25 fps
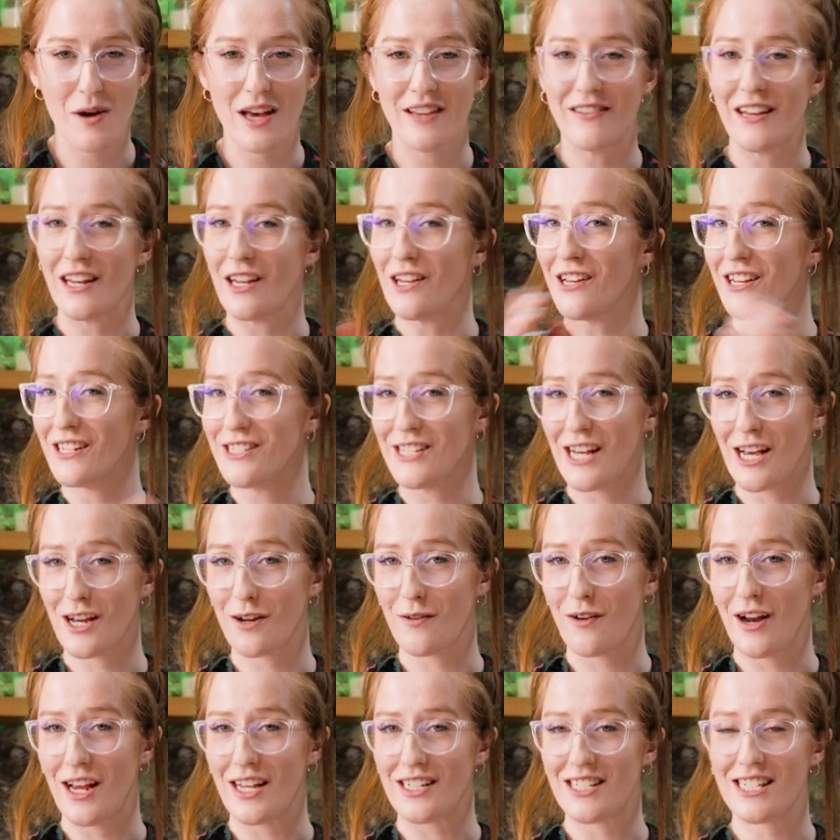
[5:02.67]
and then you can
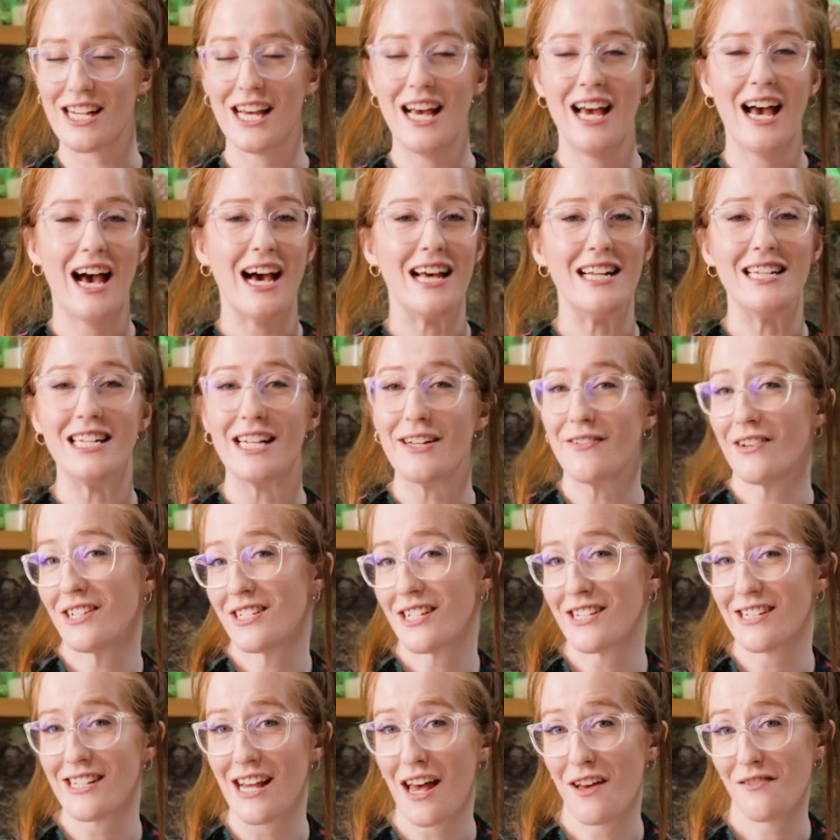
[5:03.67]
decorate and leave it
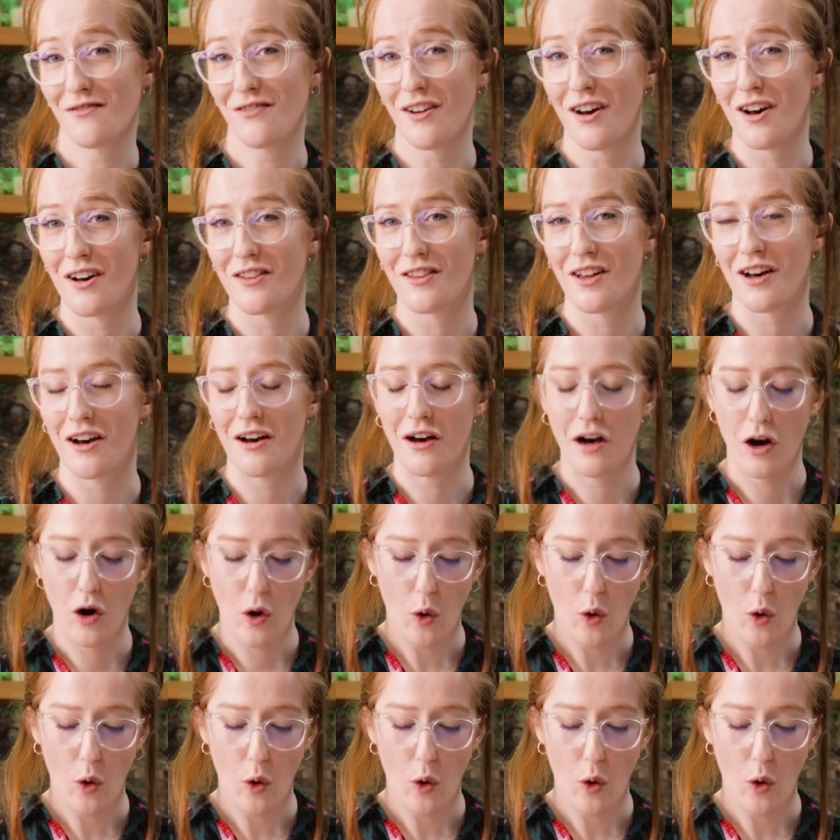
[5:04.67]
to set further,